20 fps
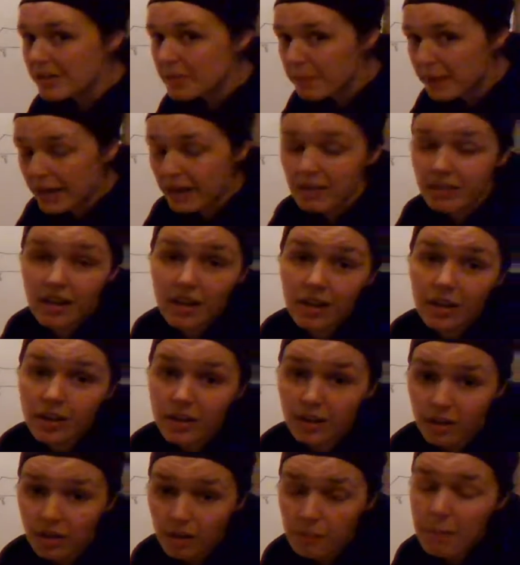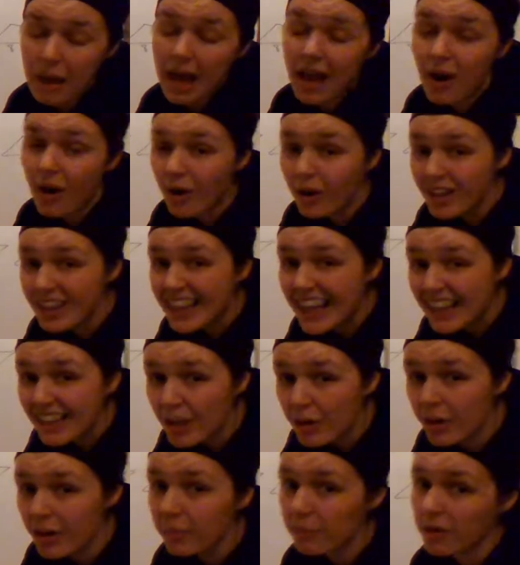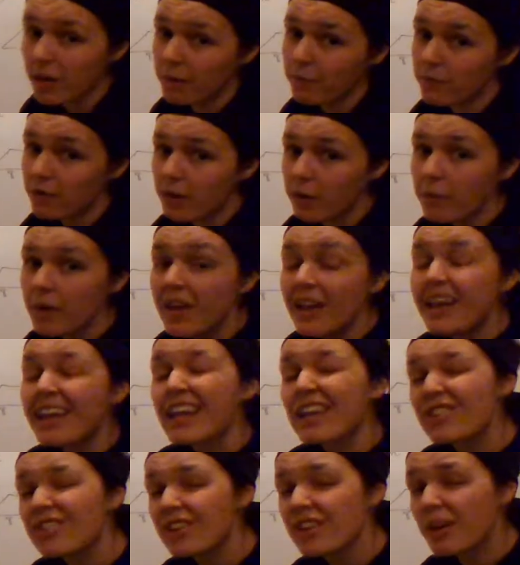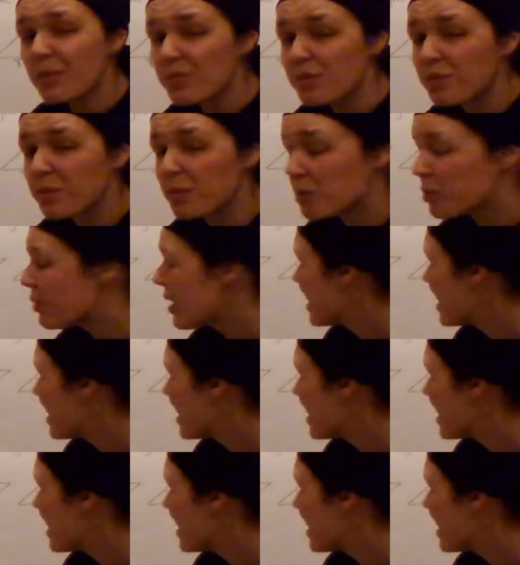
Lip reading: does a parallelogram come from? It actually comes from a